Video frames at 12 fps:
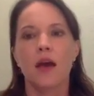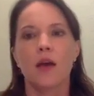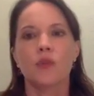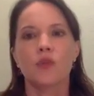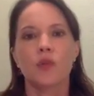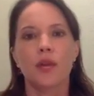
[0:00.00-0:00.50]

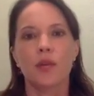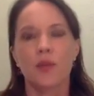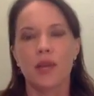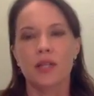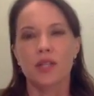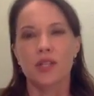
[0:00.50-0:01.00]
so they can
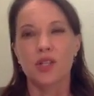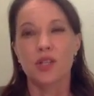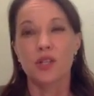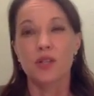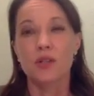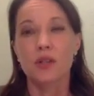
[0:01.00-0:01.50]
make
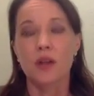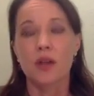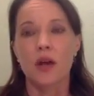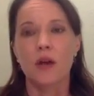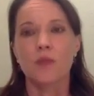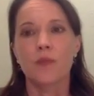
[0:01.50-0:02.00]
decisions,
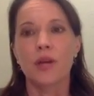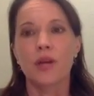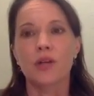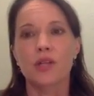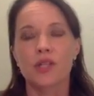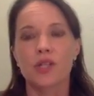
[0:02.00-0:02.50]
better
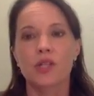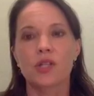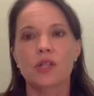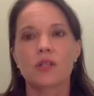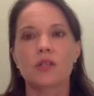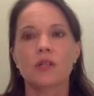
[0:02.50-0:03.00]

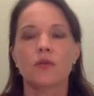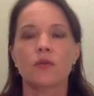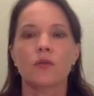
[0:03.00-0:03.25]
decisions